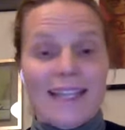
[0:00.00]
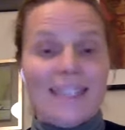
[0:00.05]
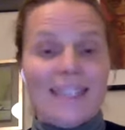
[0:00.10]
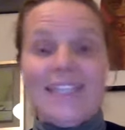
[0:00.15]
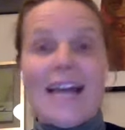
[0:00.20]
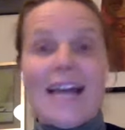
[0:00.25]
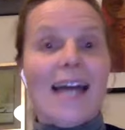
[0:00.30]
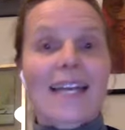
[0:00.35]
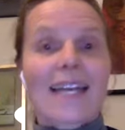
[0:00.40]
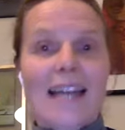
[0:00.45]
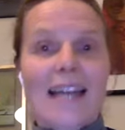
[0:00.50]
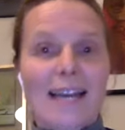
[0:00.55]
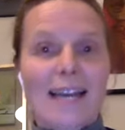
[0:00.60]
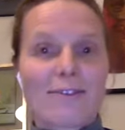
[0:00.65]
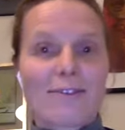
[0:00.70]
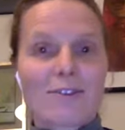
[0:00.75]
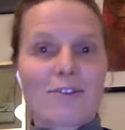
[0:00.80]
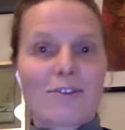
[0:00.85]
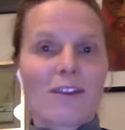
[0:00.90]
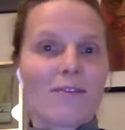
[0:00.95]
start live
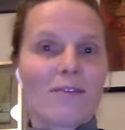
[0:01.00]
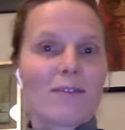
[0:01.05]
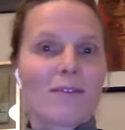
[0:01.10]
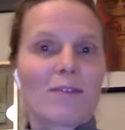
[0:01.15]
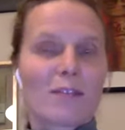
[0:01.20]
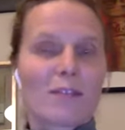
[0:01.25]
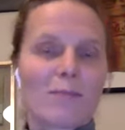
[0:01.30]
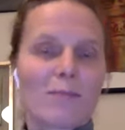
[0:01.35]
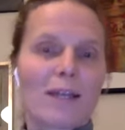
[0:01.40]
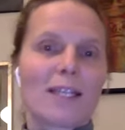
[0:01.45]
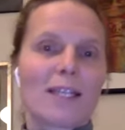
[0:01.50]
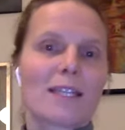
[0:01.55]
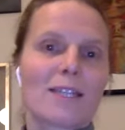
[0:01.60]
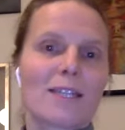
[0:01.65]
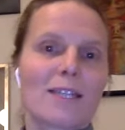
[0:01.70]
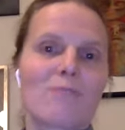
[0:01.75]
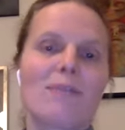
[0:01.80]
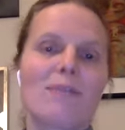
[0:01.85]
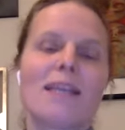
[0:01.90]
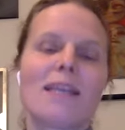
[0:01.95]
streaming with my
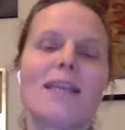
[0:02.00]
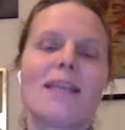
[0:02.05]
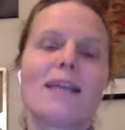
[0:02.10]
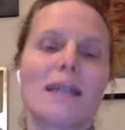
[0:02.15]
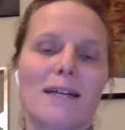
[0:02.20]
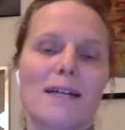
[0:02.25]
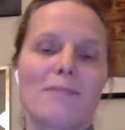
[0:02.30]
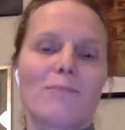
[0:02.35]
3